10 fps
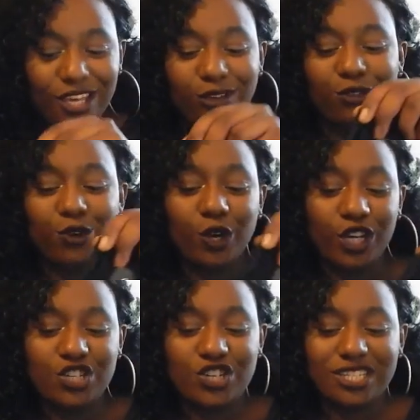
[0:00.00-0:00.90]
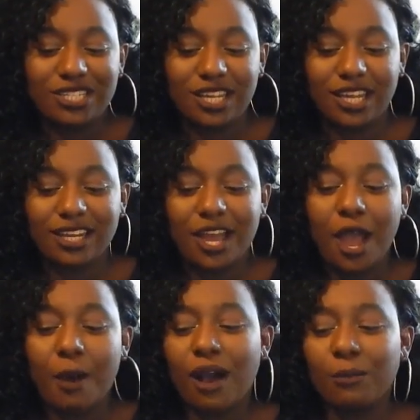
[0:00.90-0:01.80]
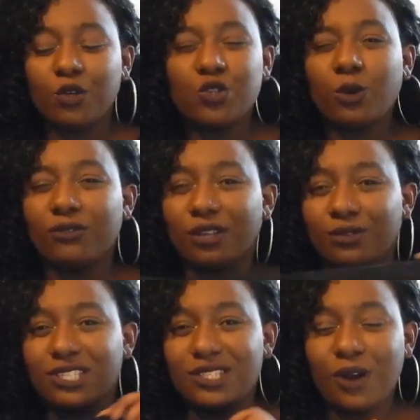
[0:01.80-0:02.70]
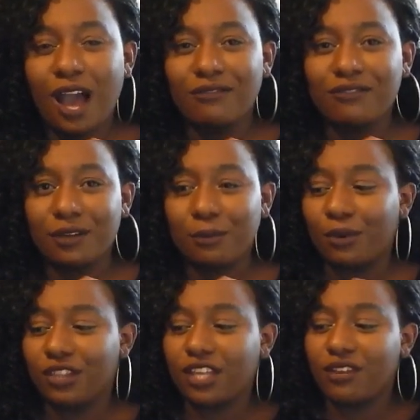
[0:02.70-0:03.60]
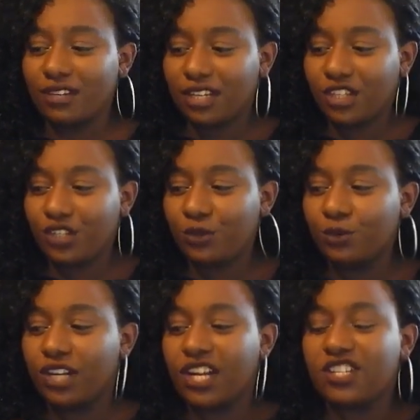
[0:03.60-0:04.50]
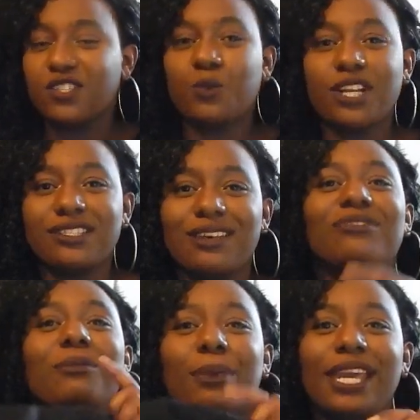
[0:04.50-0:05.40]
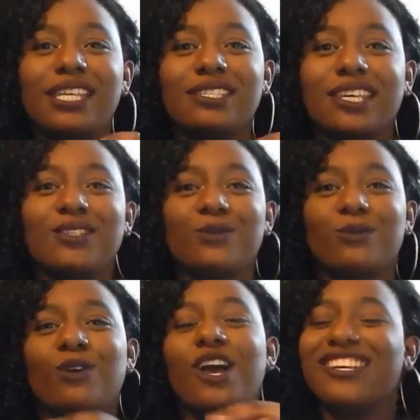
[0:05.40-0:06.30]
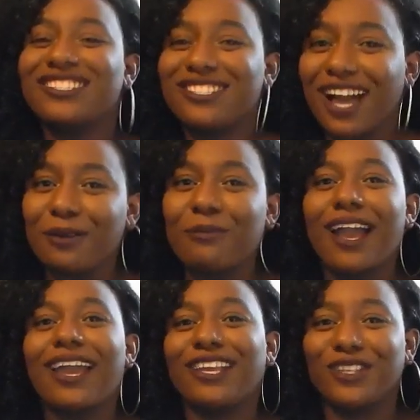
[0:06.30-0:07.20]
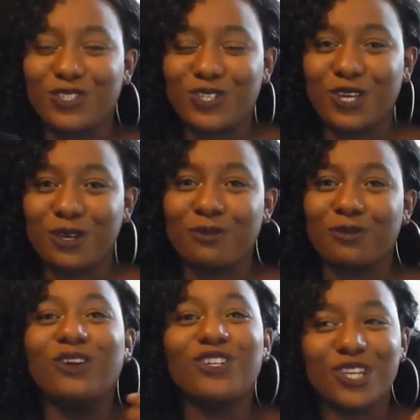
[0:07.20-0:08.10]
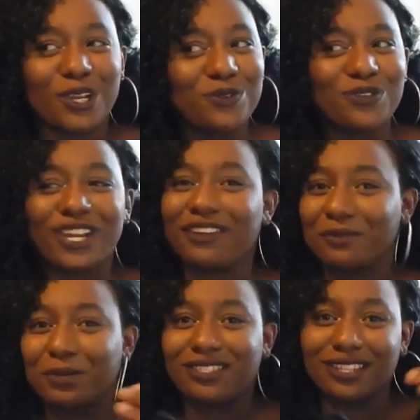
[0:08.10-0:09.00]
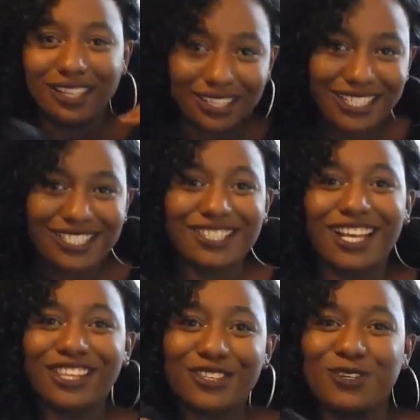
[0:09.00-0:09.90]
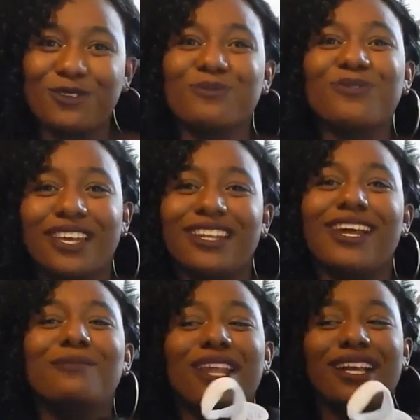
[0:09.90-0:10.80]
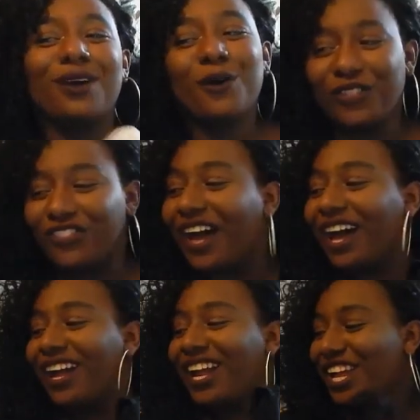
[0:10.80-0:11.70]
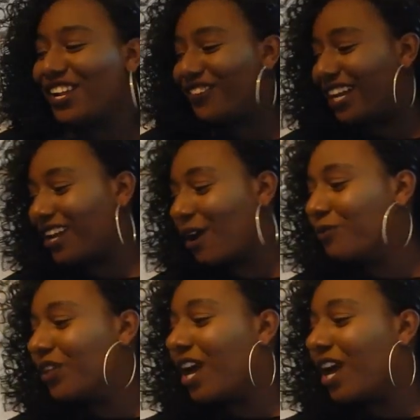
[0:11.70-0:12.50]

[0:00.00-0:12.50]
if you're interested, but I'm not sure if they'll still have them. But they're really cute, and I just wanted something basic to start my gym. You know, January everybody's like, let's start the gym, and I'm like on that right now.